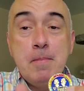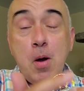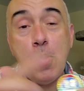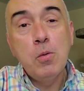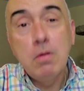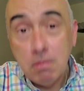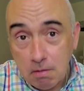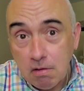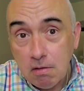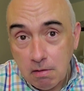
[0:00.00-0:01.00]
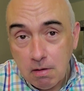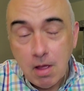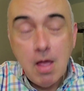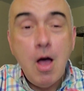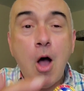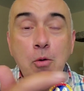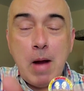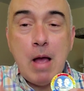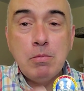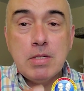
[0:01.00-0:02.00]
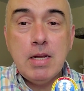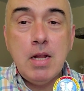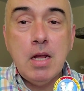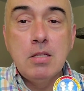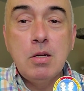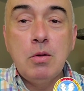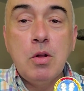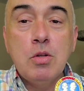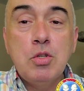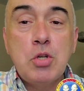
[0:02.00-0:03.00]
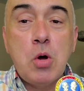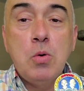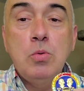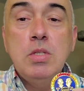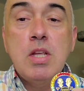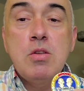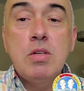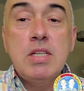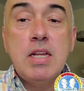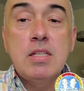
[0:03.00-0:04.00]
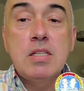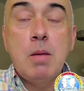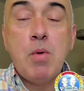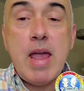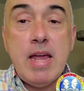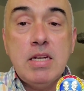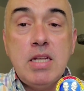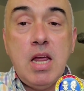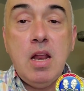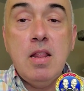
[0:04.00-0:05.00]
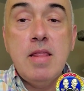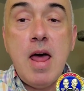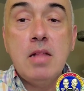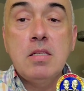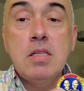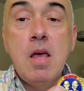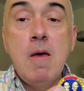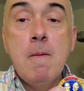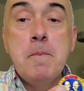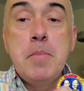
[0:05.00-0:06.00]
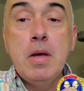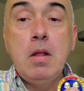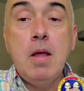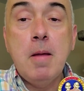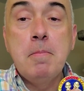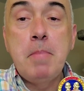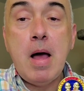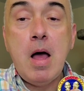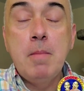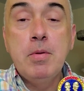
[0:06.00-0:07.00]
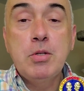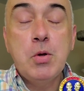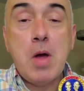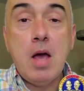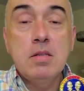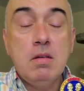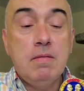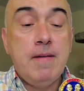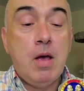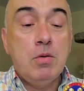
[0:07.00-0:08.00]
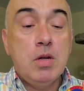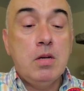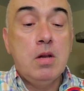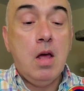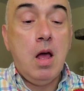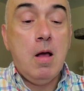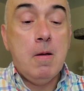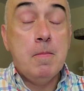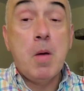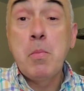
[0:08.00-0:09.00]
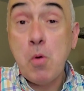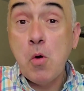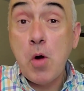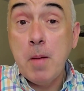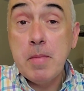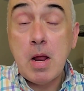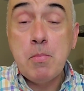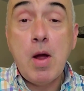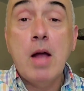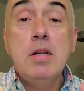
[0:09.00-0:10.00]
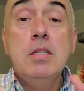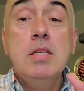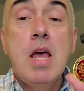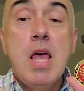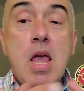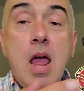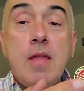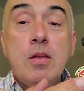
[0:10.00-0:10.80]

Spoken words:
the rainbow around it and little stones, and you'll see it's number 18, and that's Bill and Bob, the 2 guys that founded a program that I practice,